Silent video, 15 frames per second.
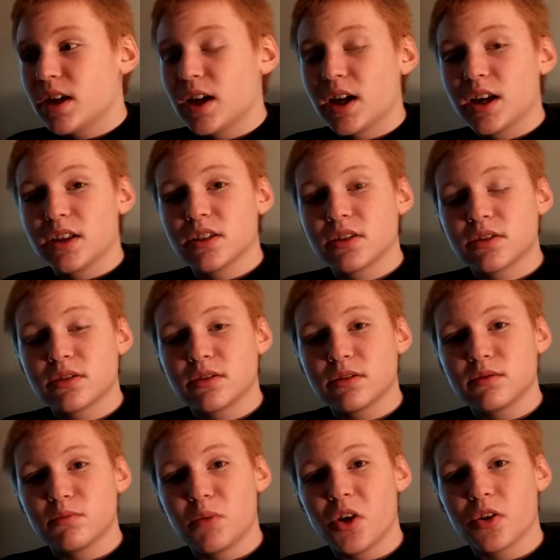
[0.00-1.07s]
the
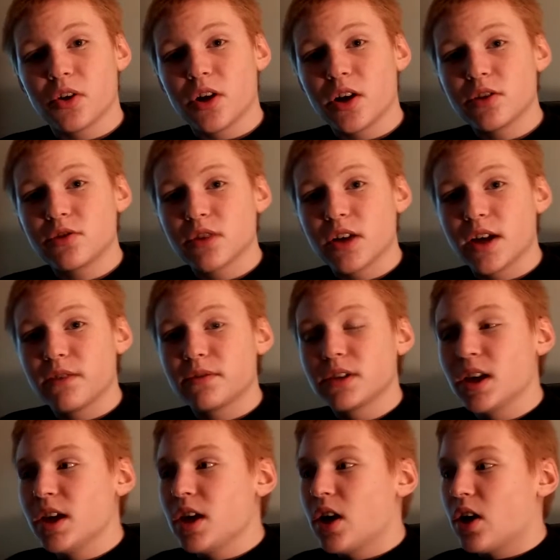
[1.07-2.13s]
smaller hard drives
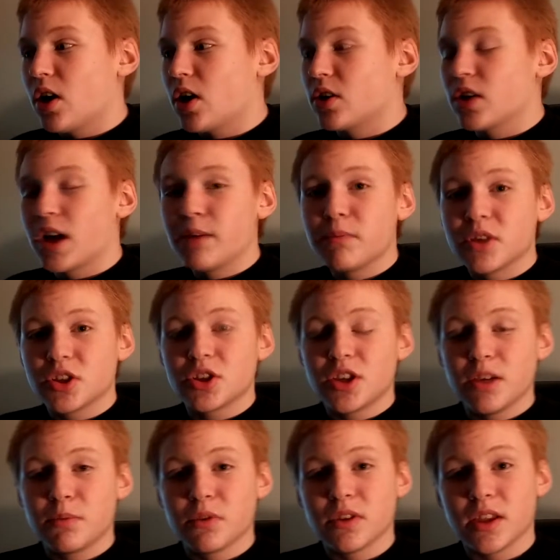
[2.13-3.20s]
are not much
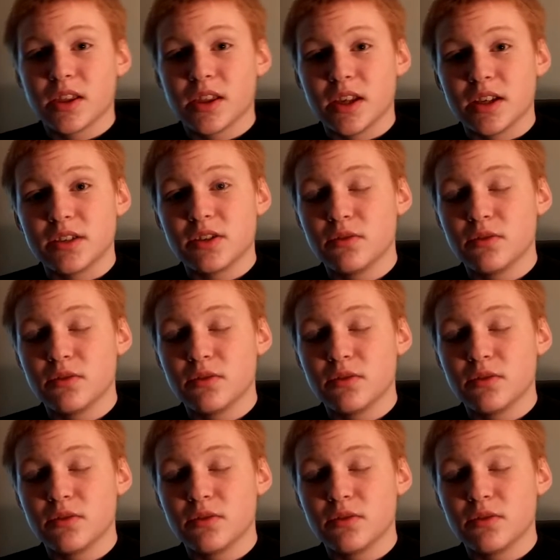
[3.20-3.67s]
cheaper than this.